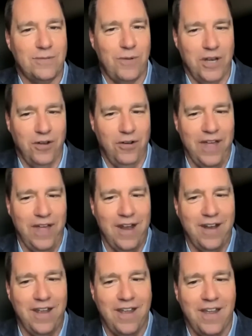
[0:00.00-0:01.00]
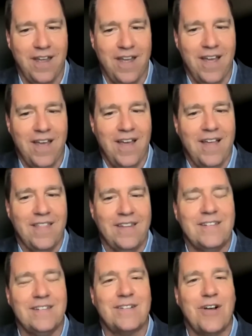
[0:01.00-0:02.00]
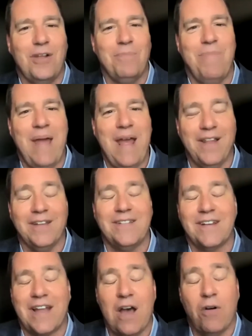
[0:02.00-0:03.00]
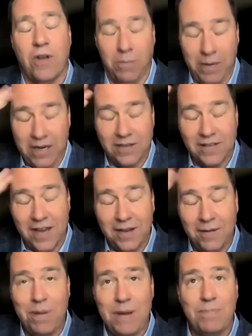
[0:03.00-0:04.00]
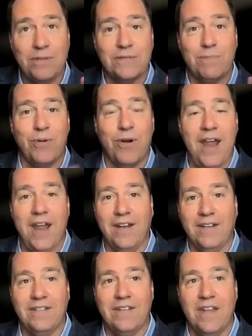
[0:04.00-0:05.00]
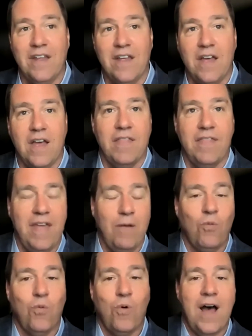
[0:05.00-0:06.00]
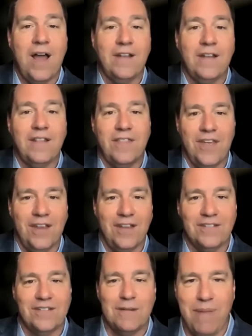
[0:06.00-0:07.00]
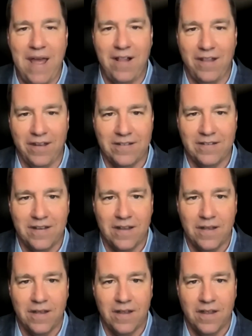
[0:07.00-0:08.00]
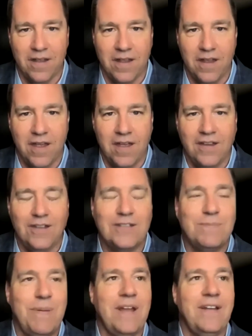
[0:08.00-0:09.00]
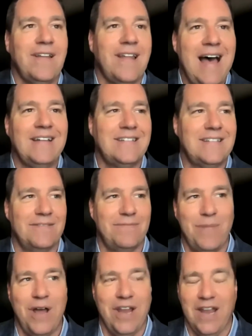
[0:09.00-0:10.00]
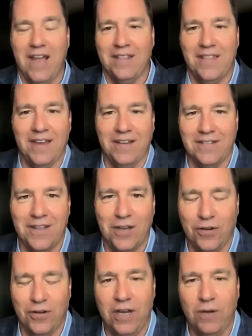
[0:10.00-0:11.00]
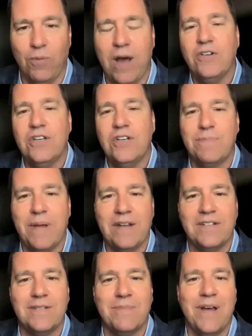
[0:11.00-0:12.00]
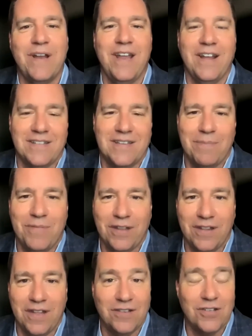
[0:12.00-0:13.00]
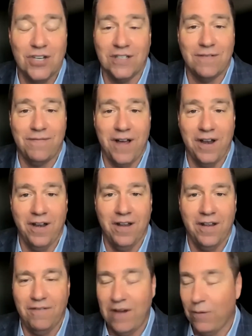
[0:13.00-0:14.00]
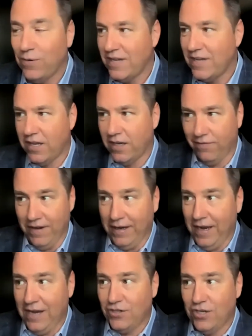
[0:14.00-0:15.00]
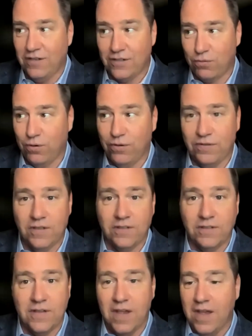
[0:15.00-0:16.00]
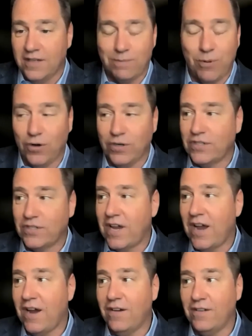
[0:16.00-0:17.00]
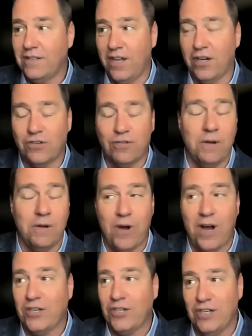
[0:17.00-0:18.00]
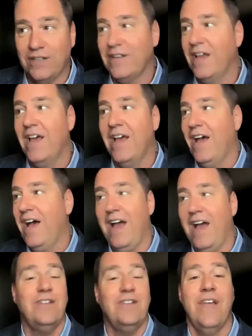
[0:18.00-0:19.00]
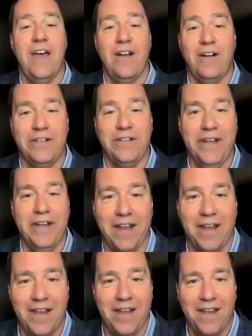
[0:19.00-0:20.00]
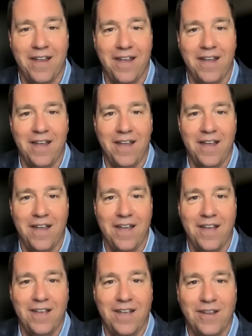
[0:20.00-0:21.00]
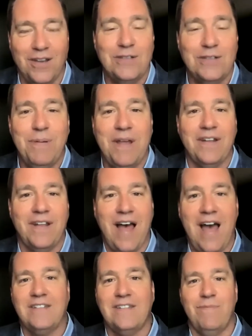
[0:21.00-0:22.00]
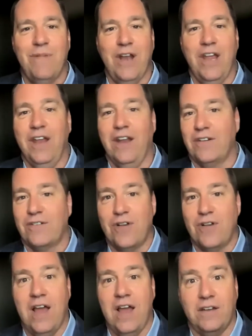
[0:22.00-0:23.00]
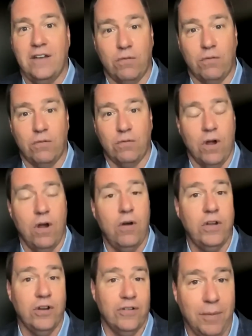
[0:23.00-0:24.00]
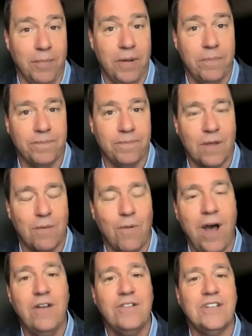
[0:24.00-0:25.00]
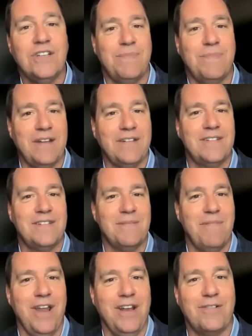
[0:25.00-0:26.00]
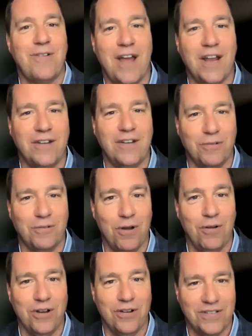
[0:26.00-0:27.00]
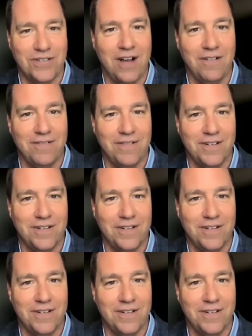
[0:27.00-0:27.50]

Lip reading: when you do that? This is called balanced accounting because in people's brains, they want things to be balanced. You spend lots of money on things that you need. Why don't you spend some money on something that's just fun? If I were selling vacations, cruises, sports cars, luxury watches, I'd do that all day. You spend lots of money trying to grow your team. Why don't you spend some money trying to grow yourself?